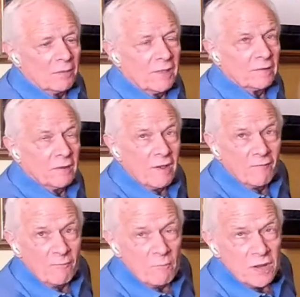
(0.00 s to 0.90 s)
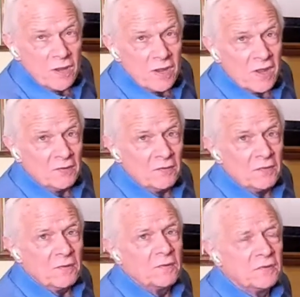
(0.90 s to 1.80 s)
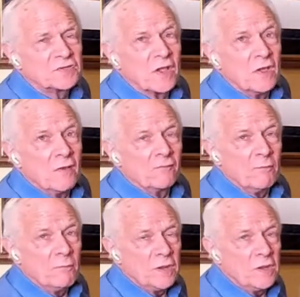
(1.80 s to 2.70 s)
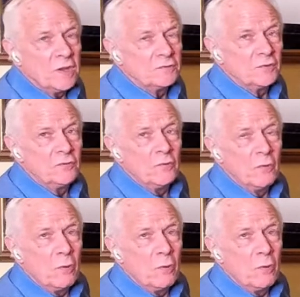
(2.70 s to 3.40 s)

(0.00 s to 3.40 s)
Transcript: that love means for me to do.